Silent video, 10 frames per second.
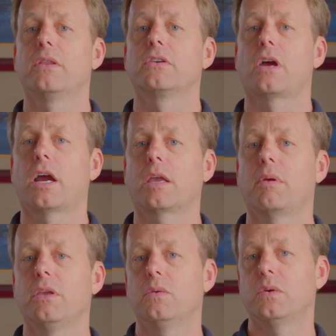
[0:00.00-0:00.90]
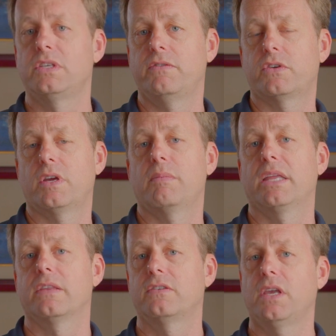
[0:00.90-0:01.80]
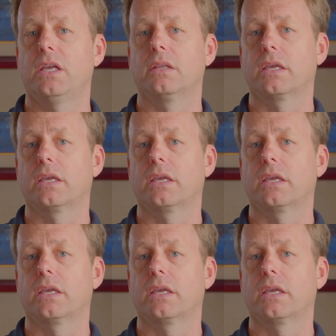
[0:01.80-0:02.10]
There's an argument you received treatment at the scene,